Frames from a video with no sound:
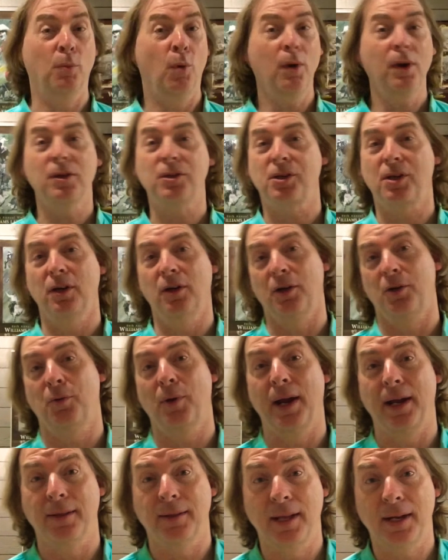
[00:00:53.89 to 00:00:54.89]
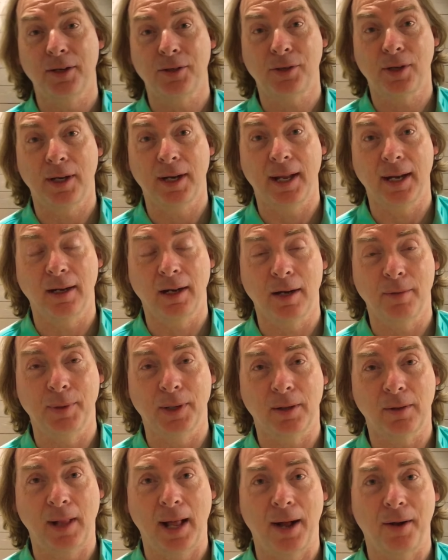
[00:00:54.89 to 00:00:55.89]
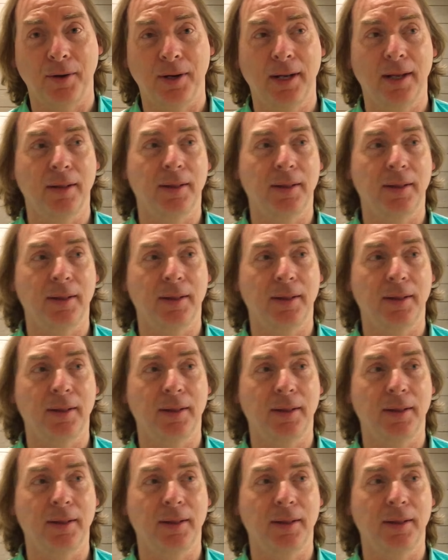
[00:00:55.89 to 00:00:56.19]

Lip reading: Morning's going to look great, and then it's going to get a little bit cloudy,